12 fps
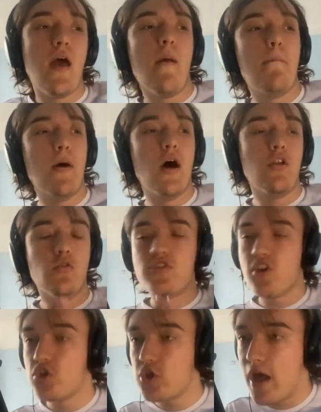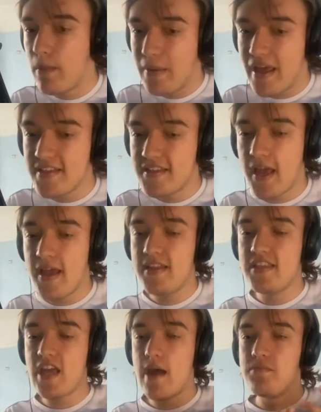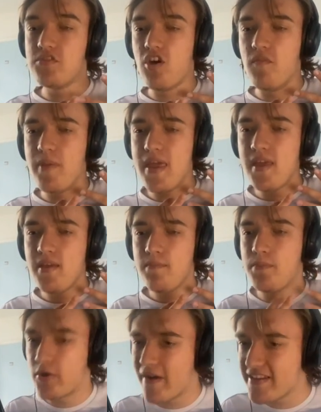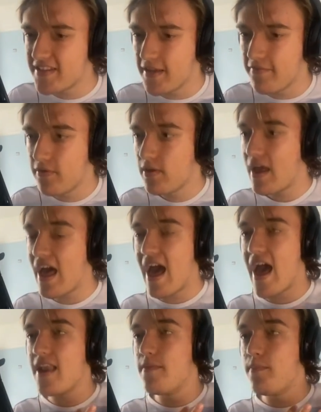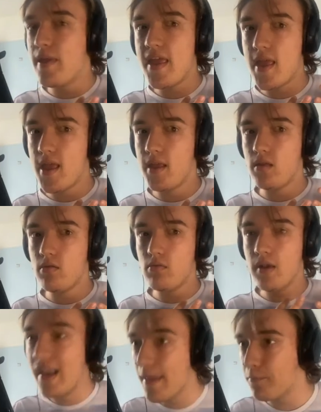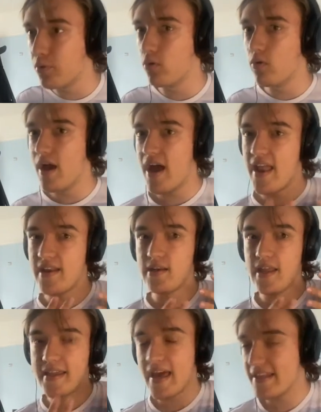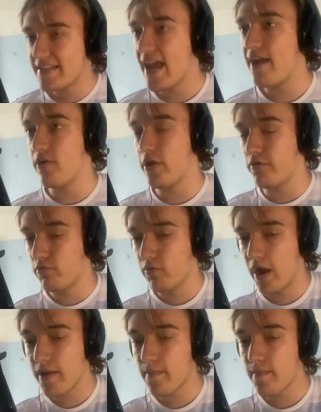But also a trailblazer in terms of being progressive and being liberal and egalitarian, right?